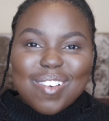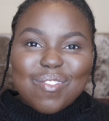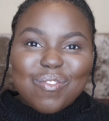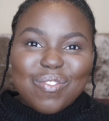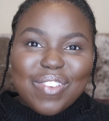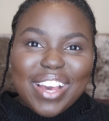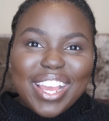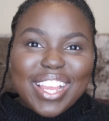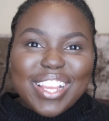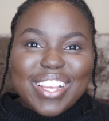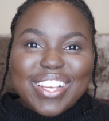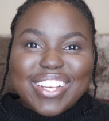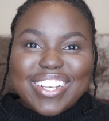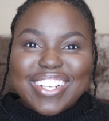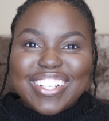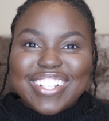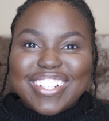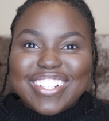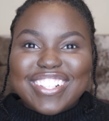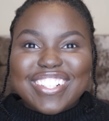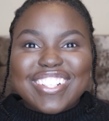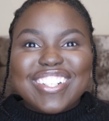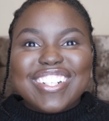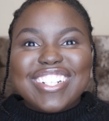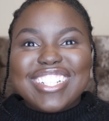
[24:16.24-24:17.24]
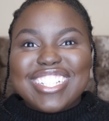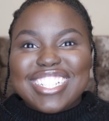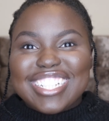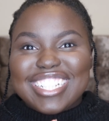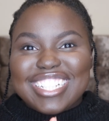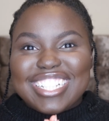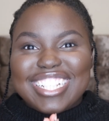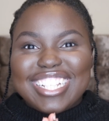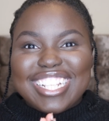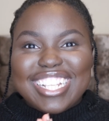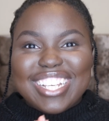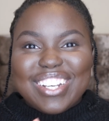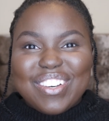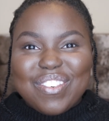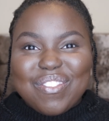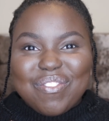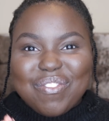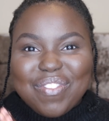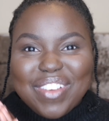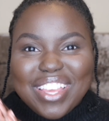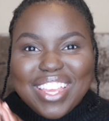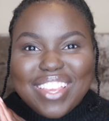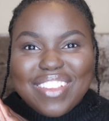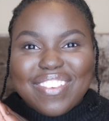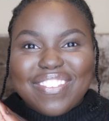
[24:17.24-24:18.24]
my gorgeous little
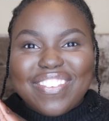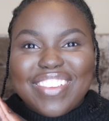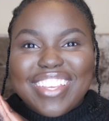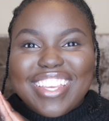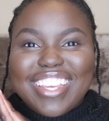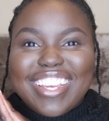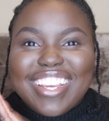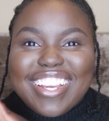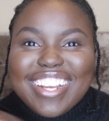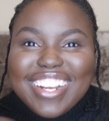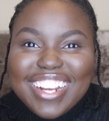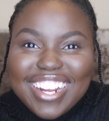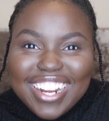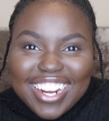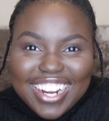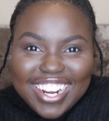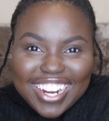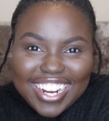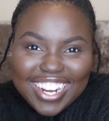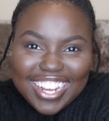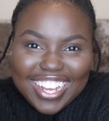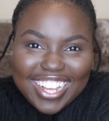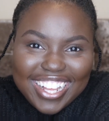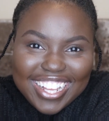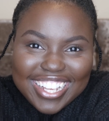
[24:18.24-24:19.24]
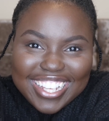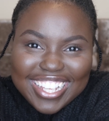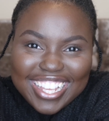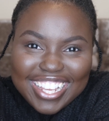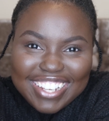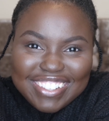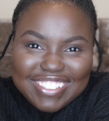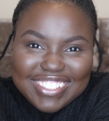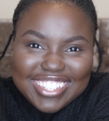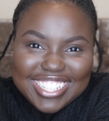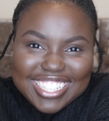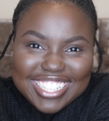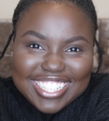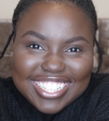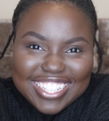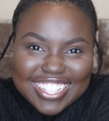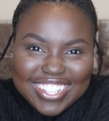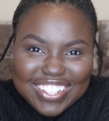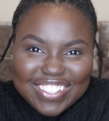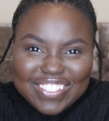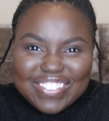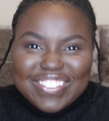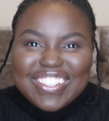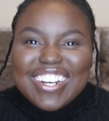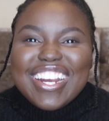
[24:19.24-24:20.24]
baby girl came into
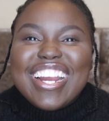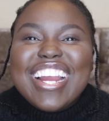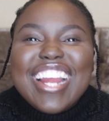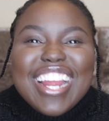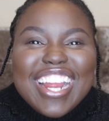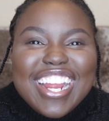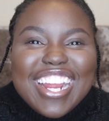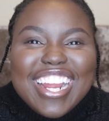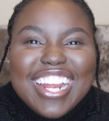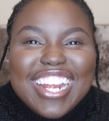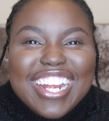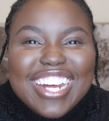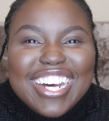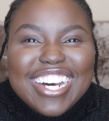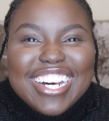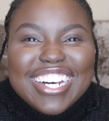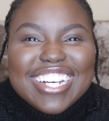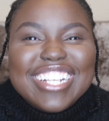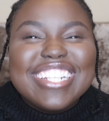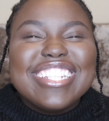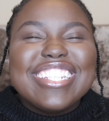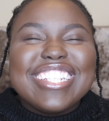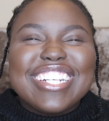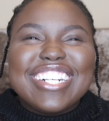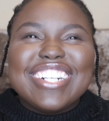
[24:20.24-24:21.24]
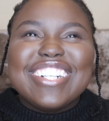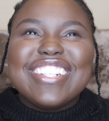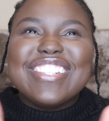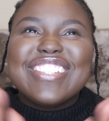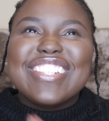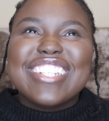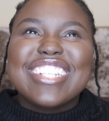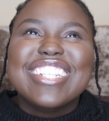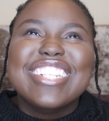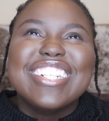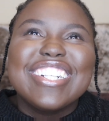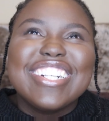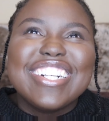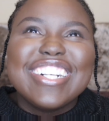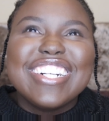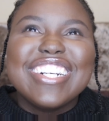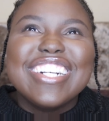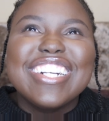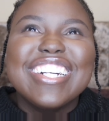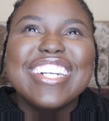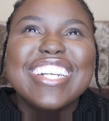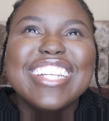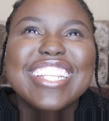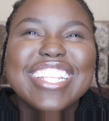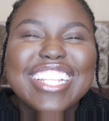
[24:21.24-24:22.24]
the world. Oh my
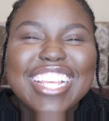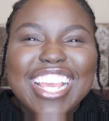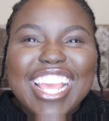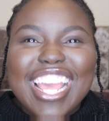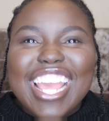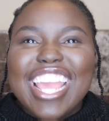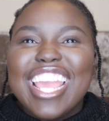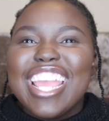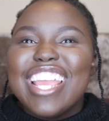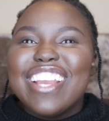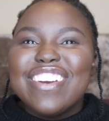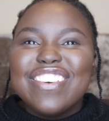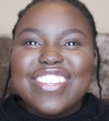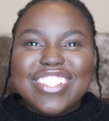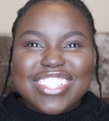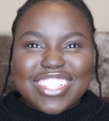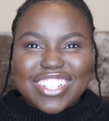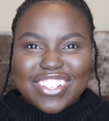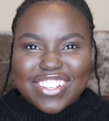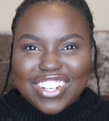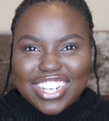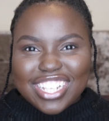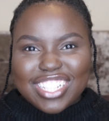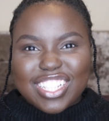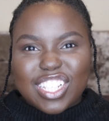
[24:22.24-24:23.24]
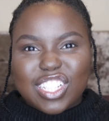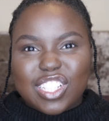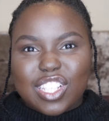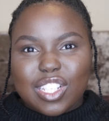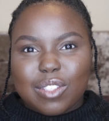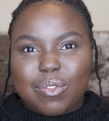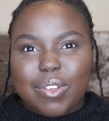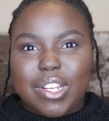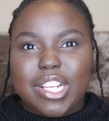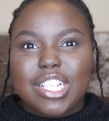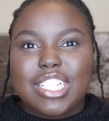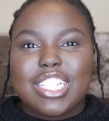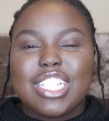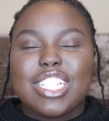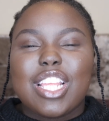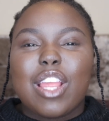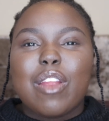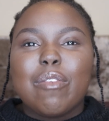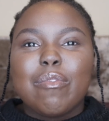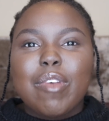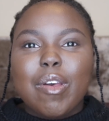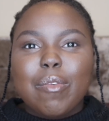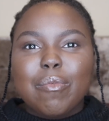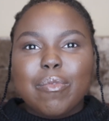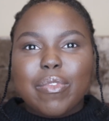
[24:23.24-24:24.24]
god, it was the craziest experience,
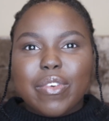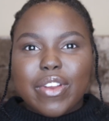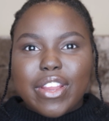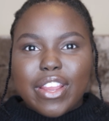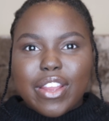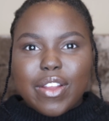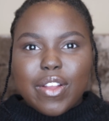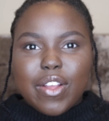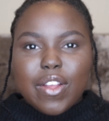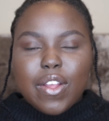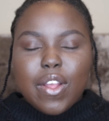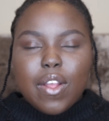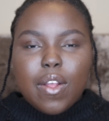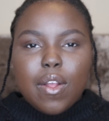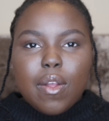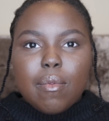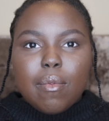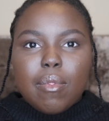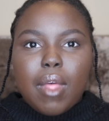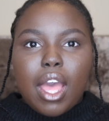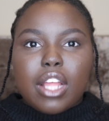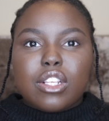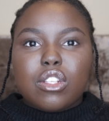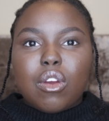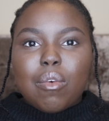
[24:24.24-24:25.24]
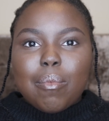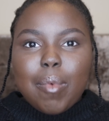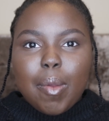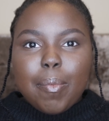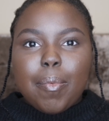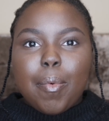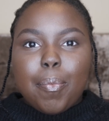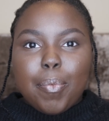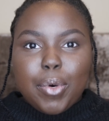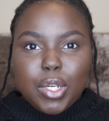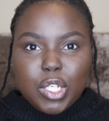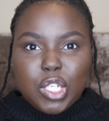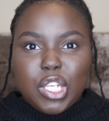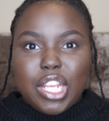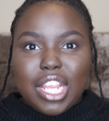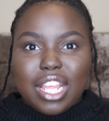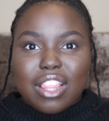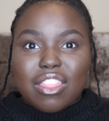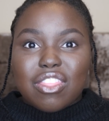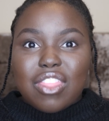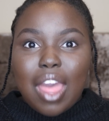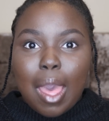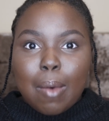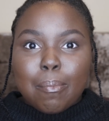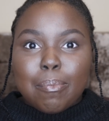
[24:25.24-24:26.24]
because I don't remember
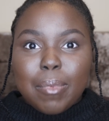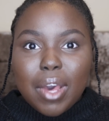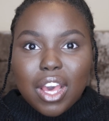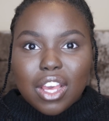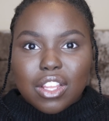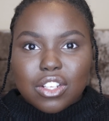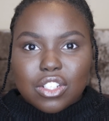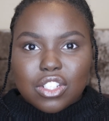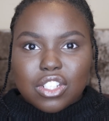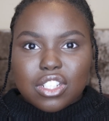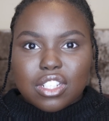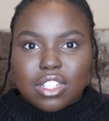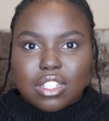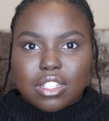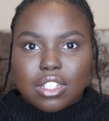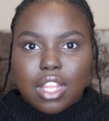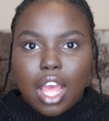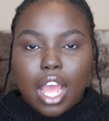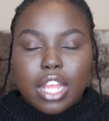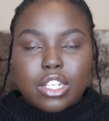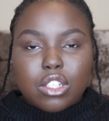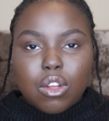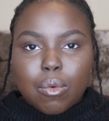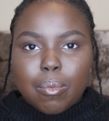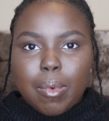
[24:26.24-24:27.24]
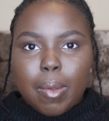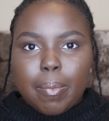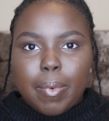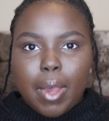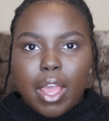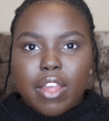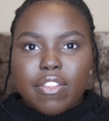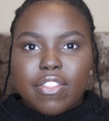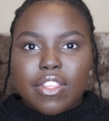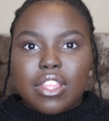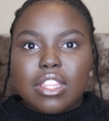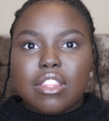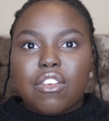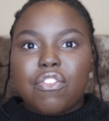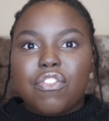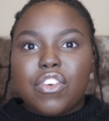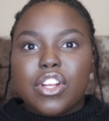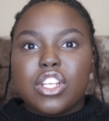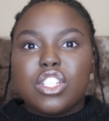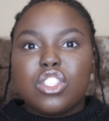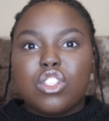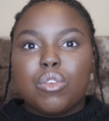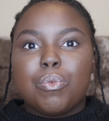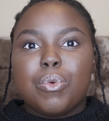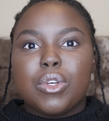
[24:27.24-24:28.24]
pushing that much. I don't remember. I think the
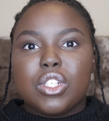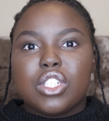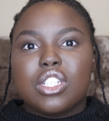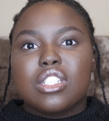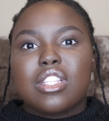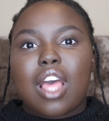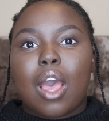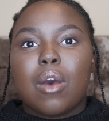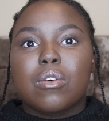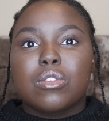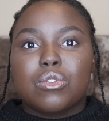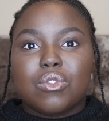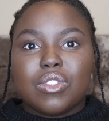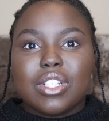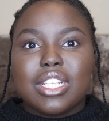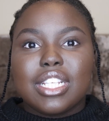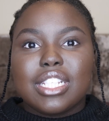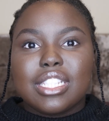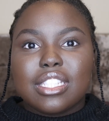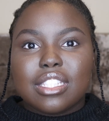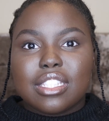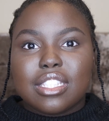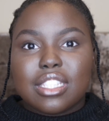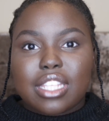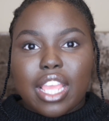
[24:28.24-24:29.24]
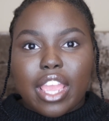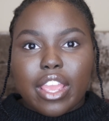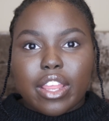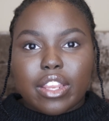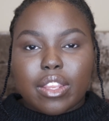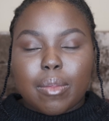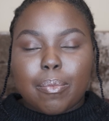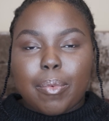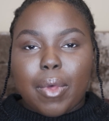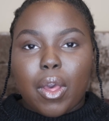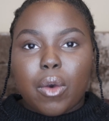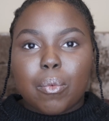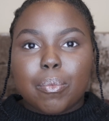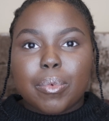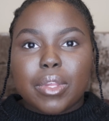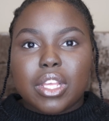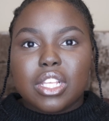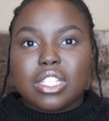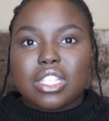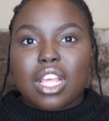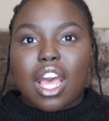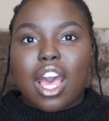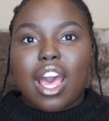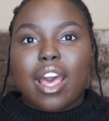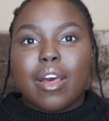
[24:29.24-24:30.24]
first 2 pushes I was really scared about,
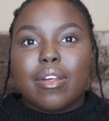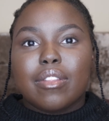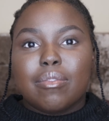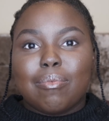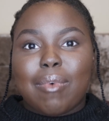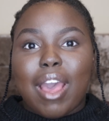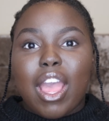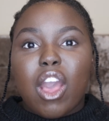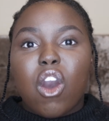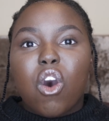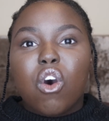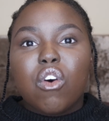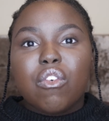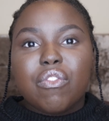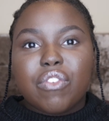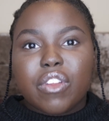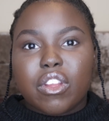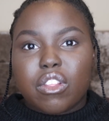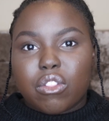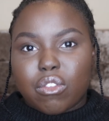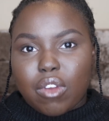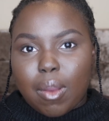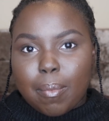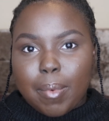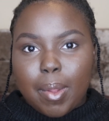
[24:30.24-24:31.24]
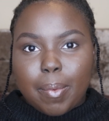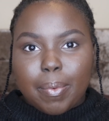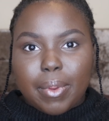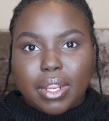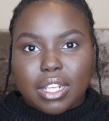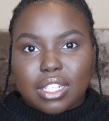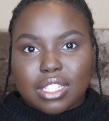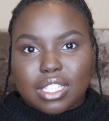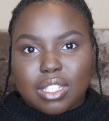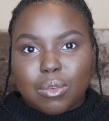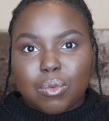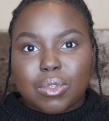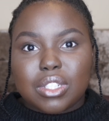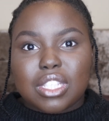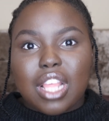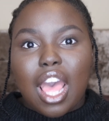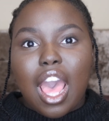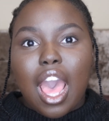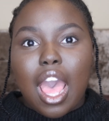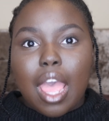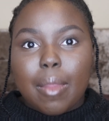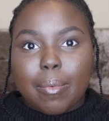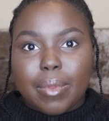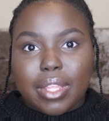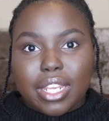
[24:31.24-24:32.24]
because my whole fear throughout my pregnancy was
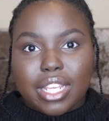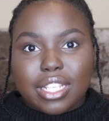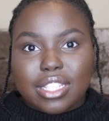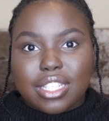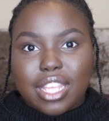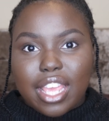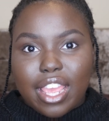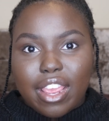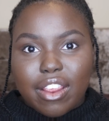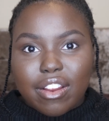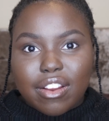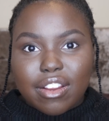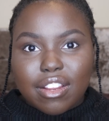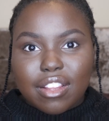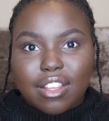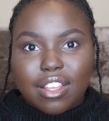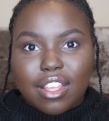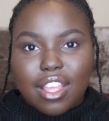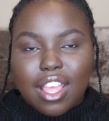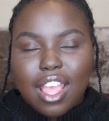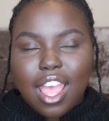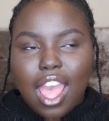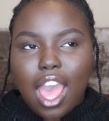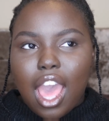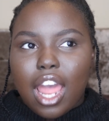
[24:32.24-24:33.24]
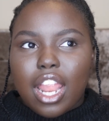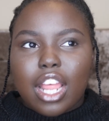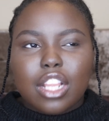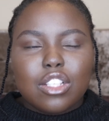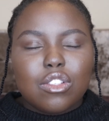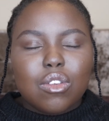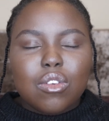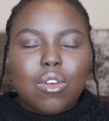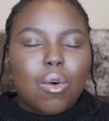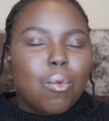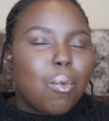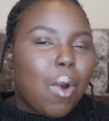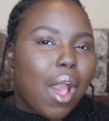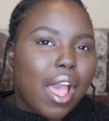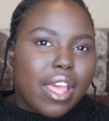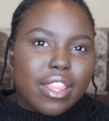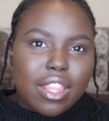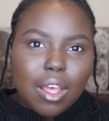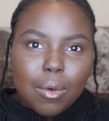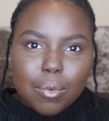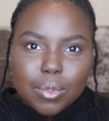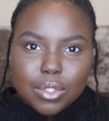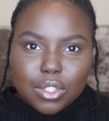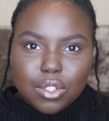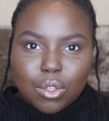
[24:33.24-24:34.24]
I'm gonna tear. And I don't know why
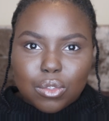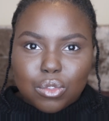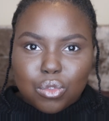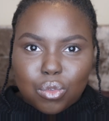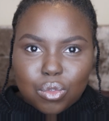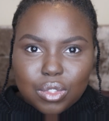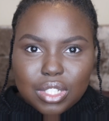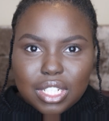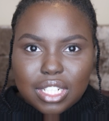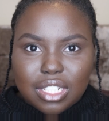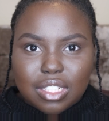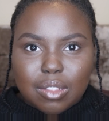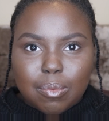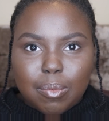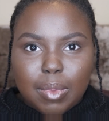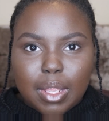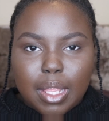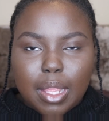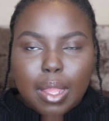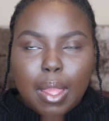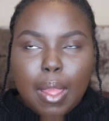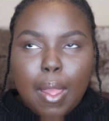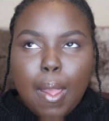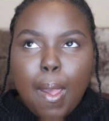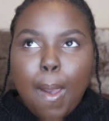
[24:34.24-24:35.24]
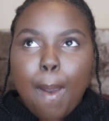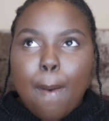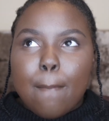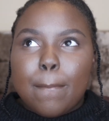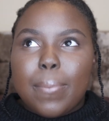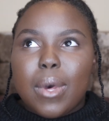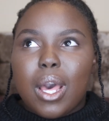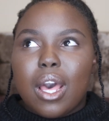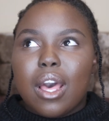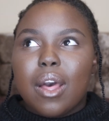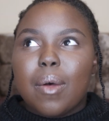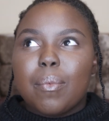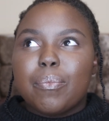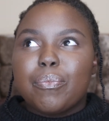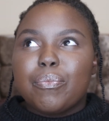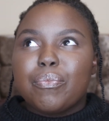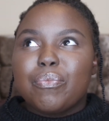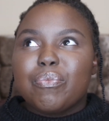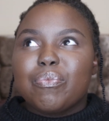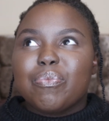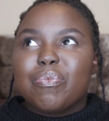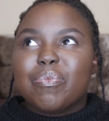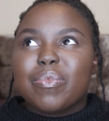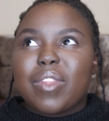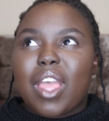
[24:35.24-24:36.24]
that was so daunting to me, but
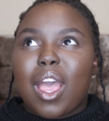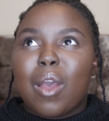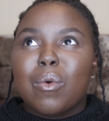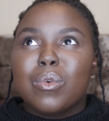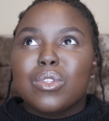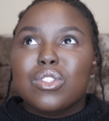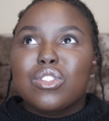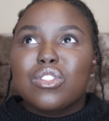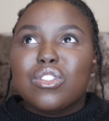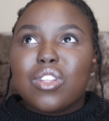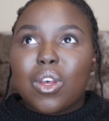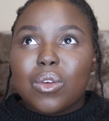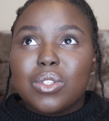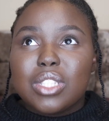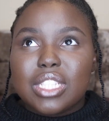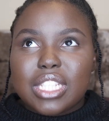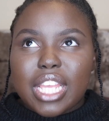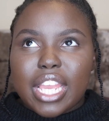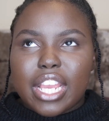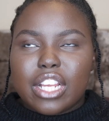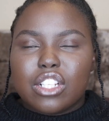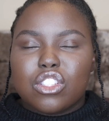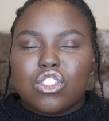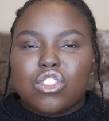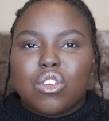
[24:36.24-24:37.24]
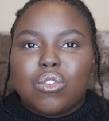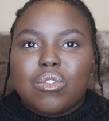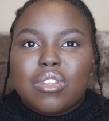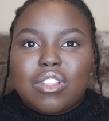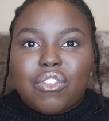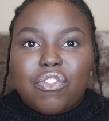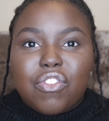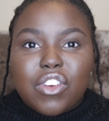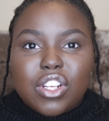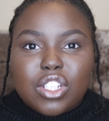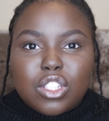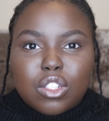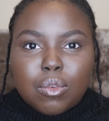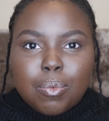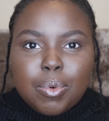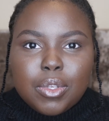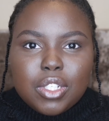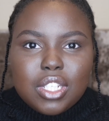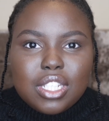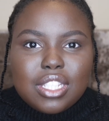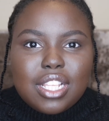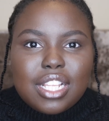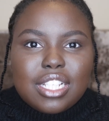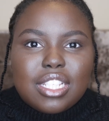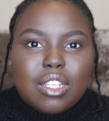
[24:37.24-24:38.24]
I was so scared. So the first 2
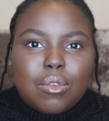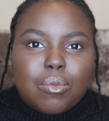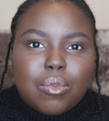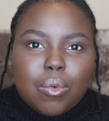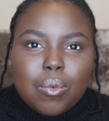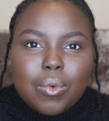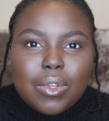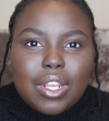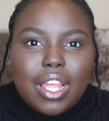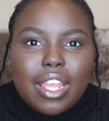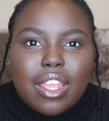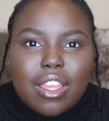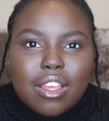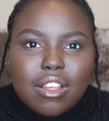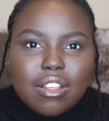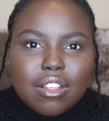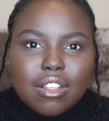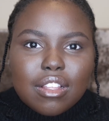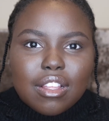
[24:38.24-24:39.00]
pushes I did were like,